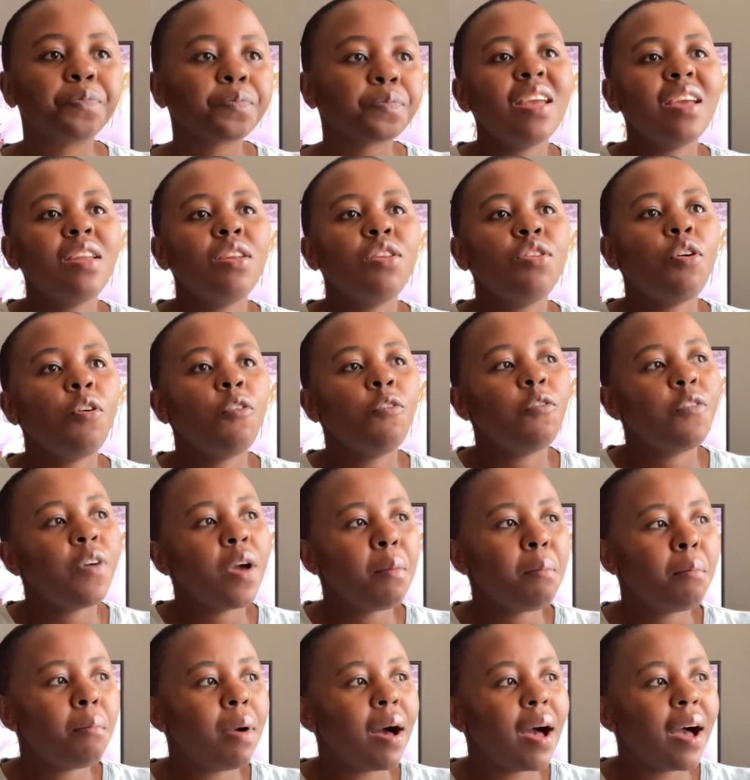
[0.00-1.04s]
In
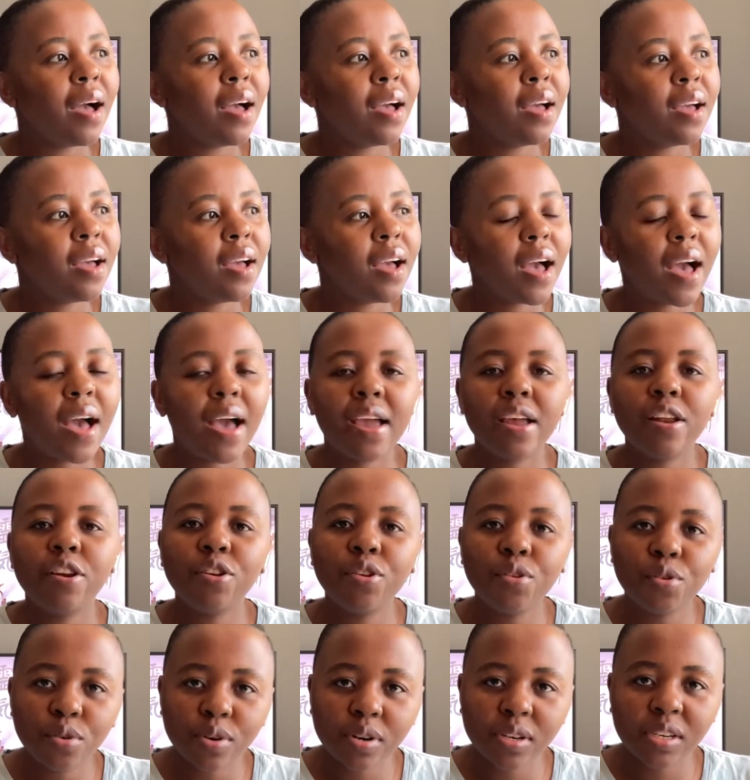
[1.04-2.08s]
November, I
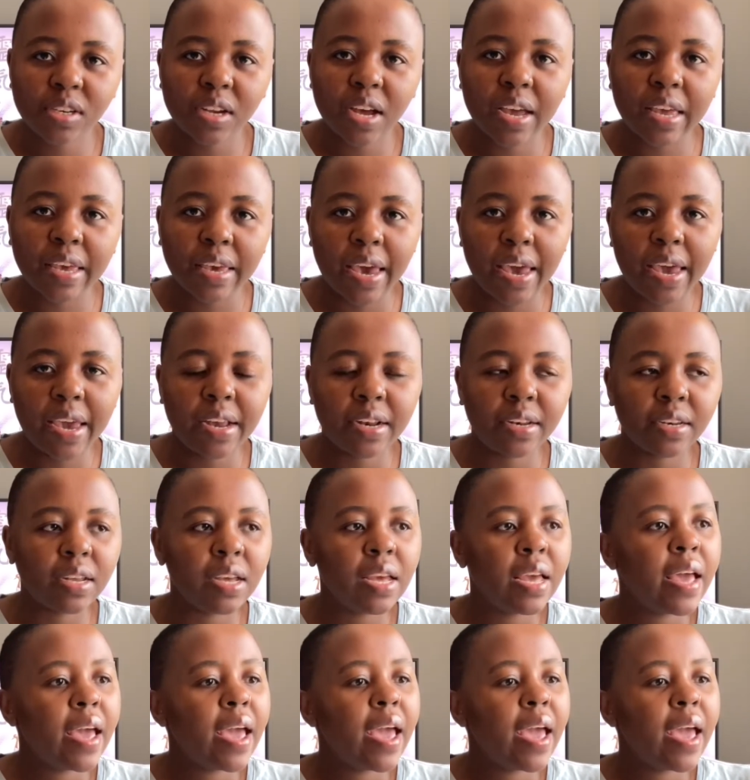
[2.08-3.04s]
looked again,